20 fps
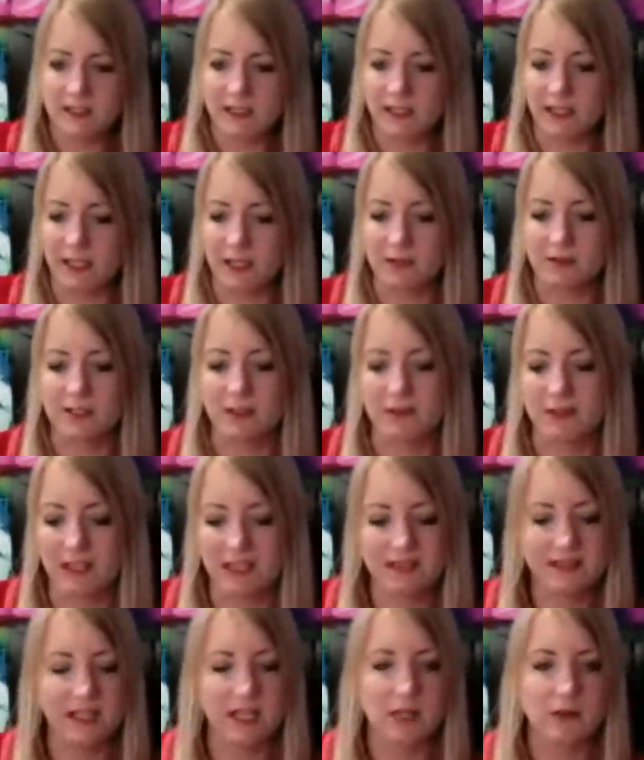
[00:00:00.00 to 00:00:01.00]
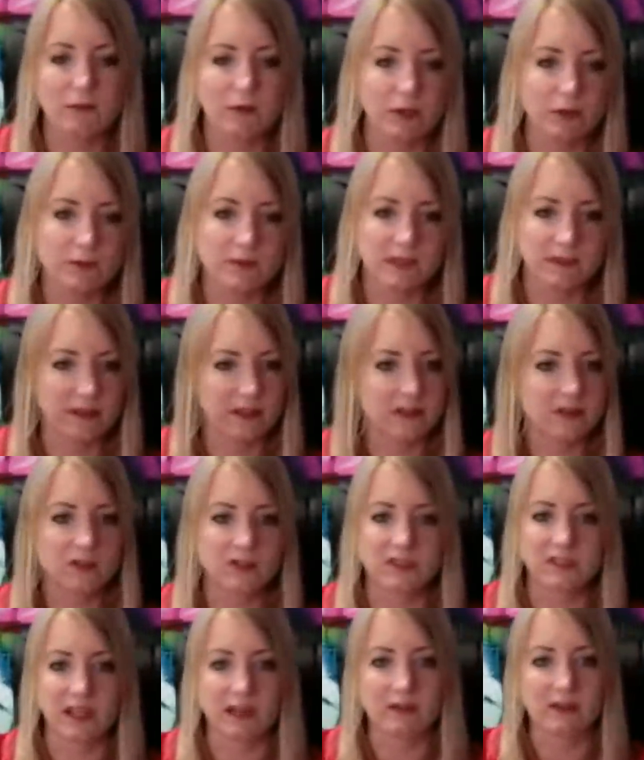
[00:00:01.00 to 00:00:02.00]
You know, so things like groups, I think you should
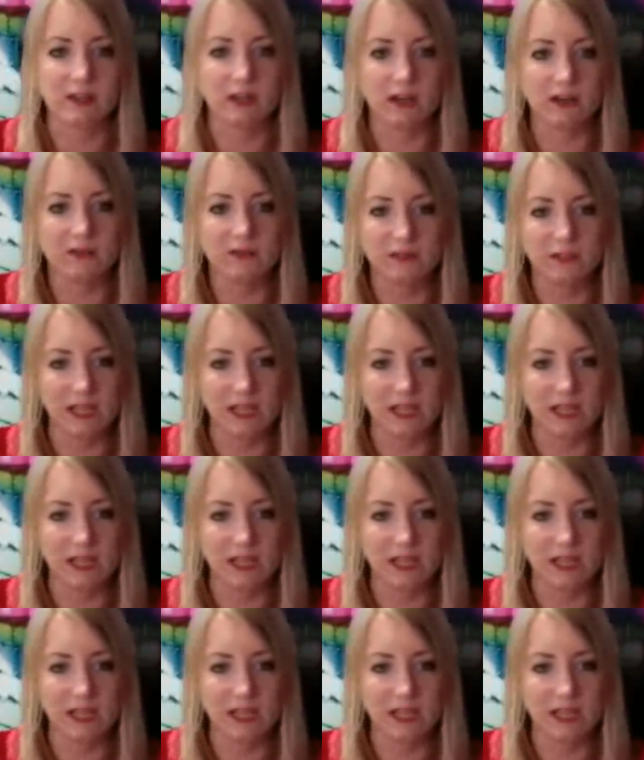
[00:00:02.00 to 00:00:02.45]
just get rid of,